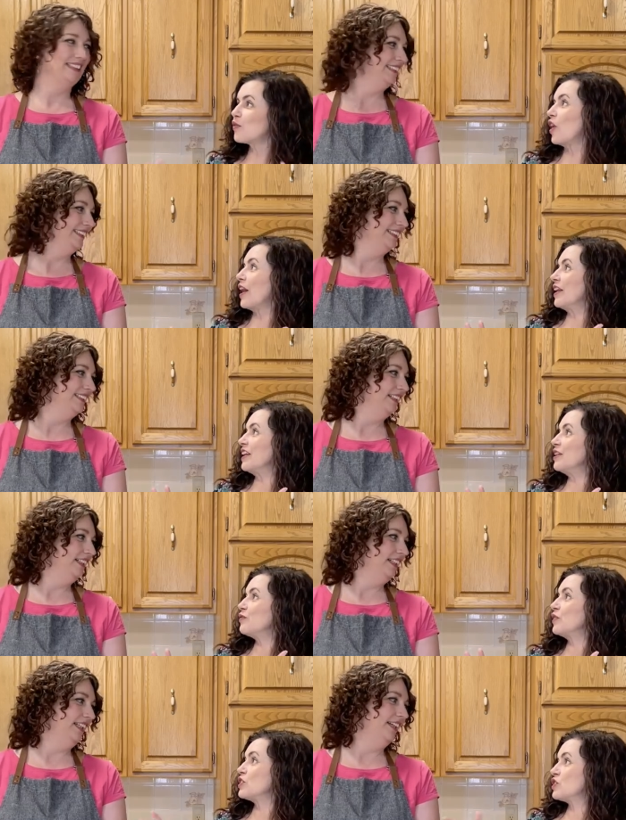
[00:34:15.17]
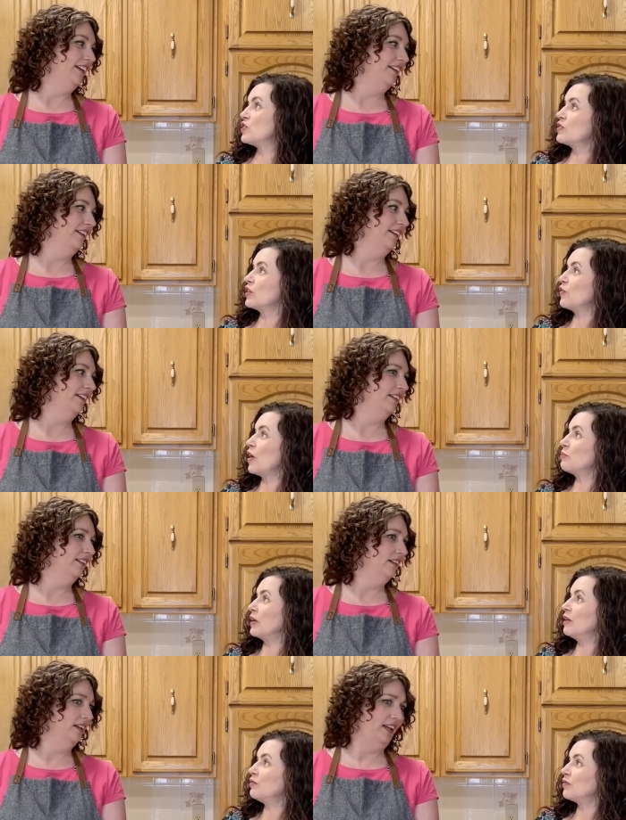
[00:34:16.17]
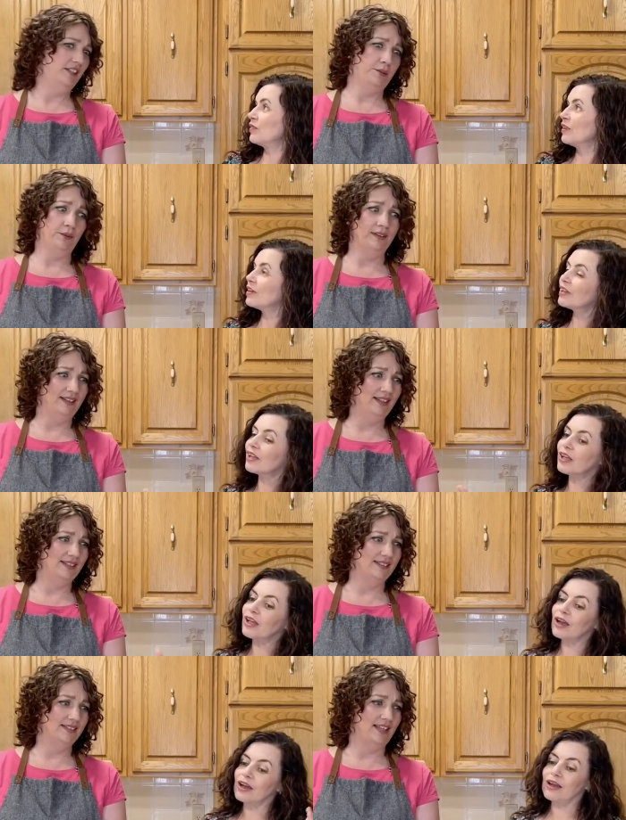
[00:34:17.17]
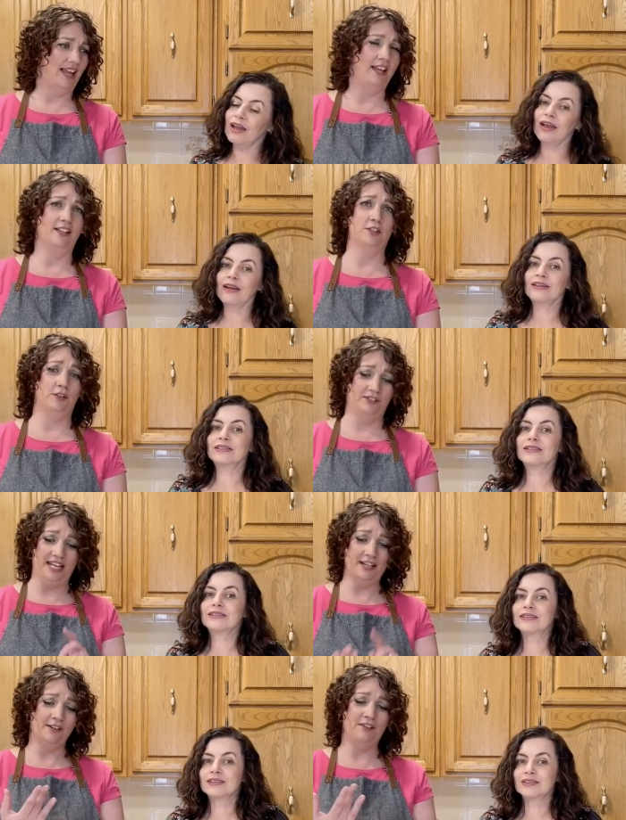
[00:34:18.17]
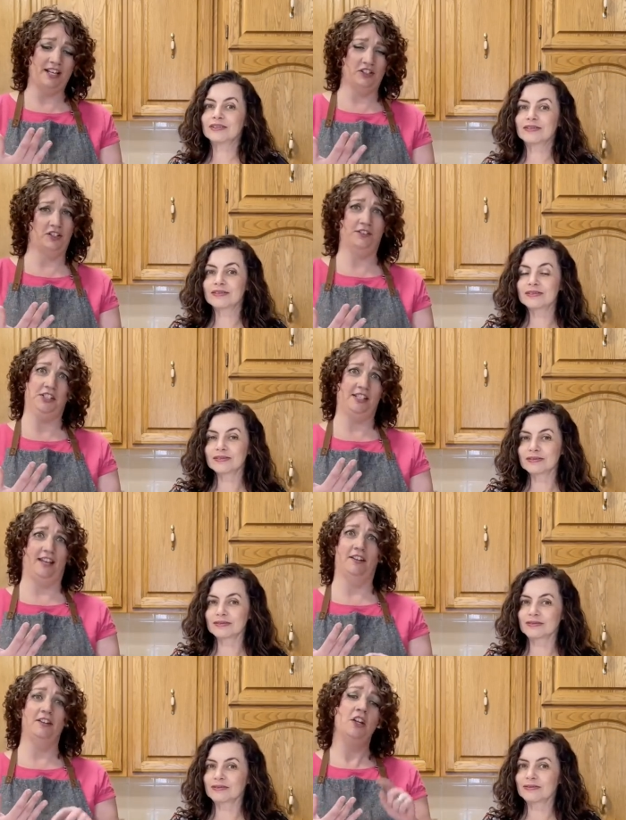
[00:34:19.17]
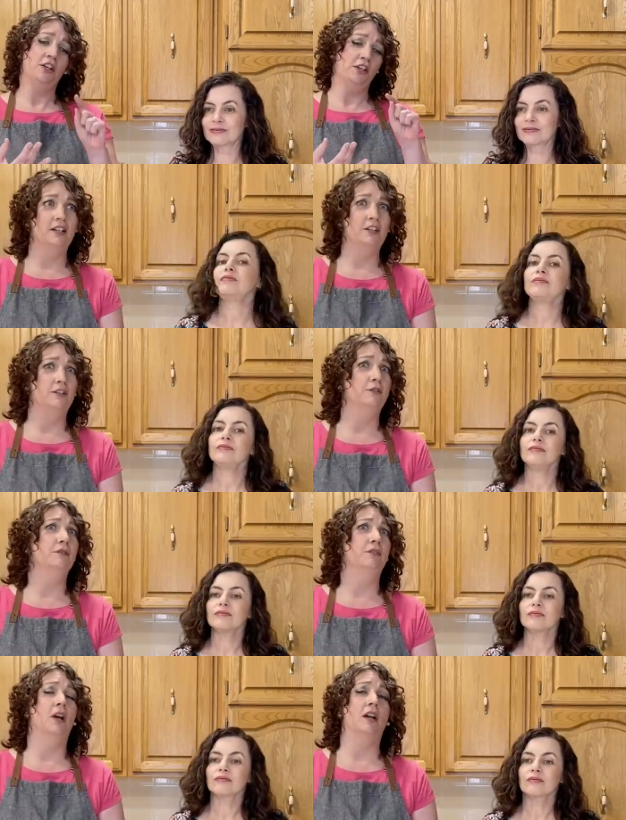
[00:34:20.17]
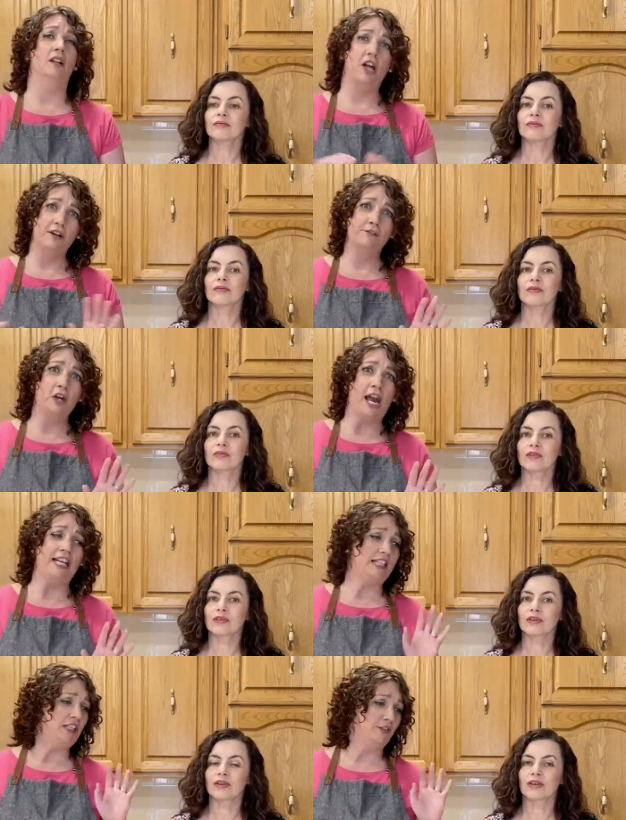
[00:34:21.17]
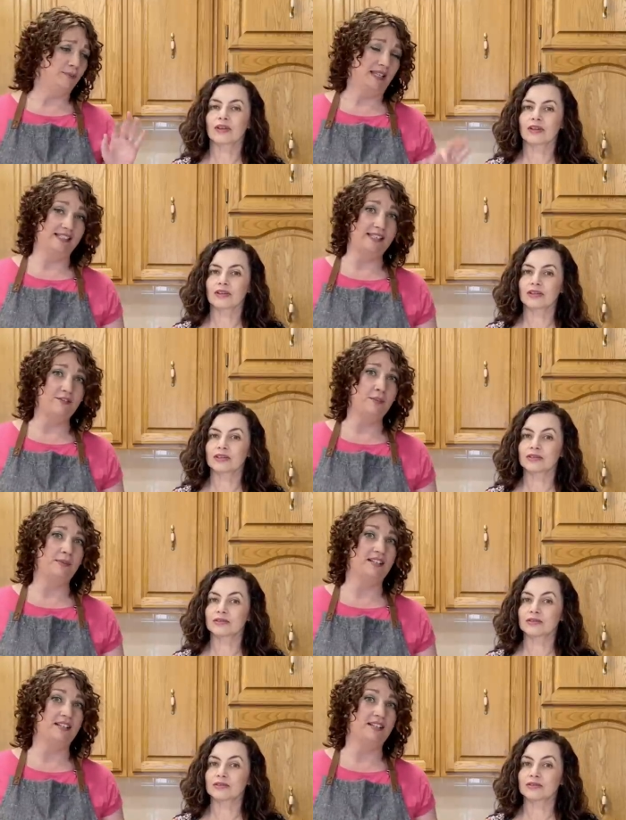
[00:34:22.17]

Speaker 1: of variety for just using ground beef.
Speaker 2: It totally is. And so you've taken advantage of your sale. You've got a lot of variety. You've made seven